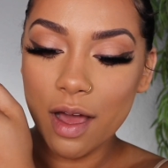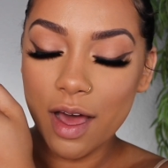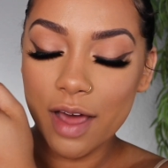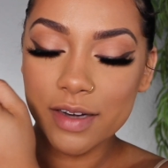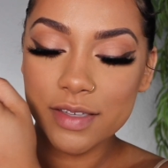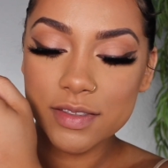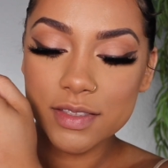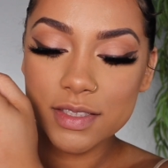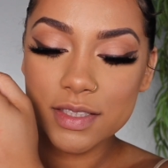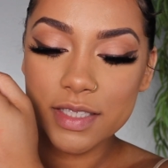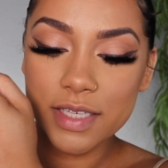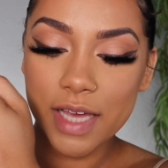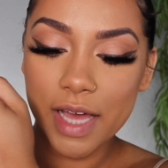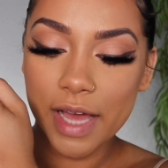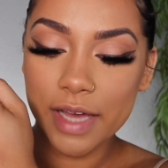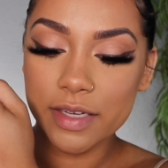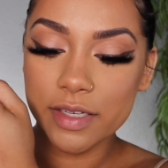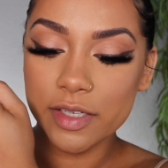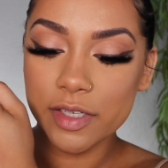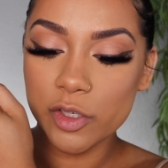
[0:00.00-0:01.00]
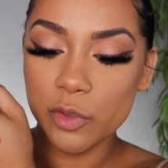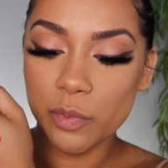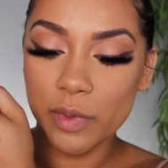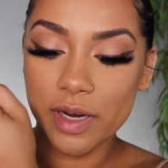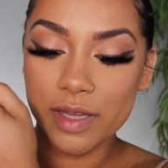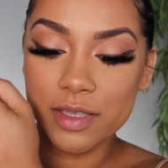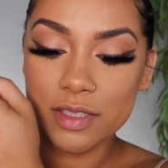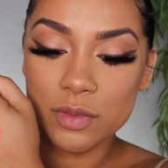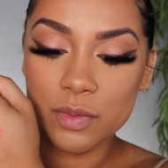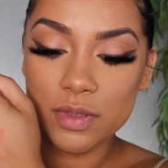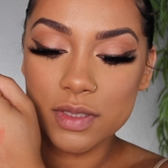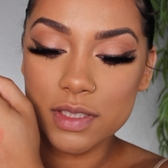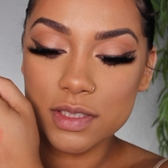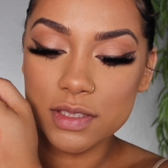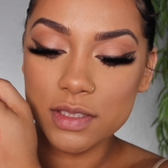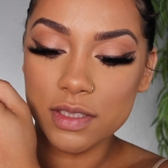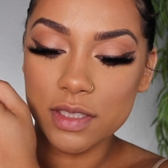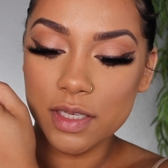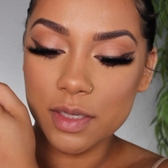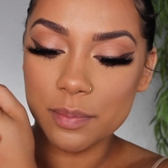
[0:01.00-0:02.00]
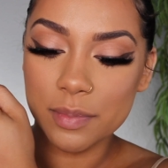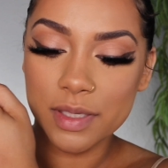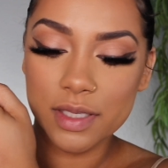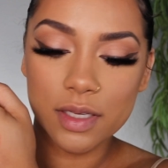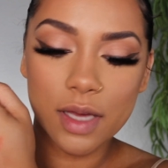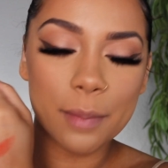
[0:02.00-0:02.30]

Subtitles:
Honestly, I could wear this with this look.